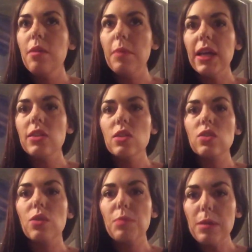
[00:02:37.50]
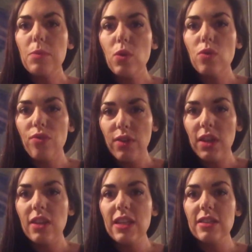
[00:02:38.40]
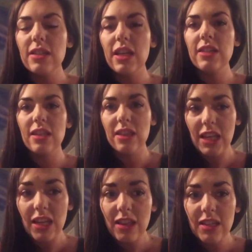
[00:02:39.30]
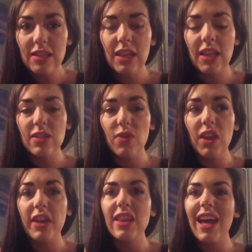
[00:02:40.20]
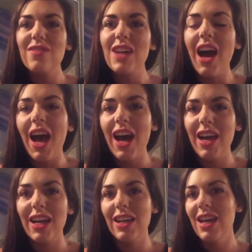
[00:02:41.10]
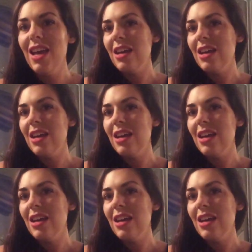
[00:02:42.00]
makes it so people who feel these things and think these things feel like they have to hide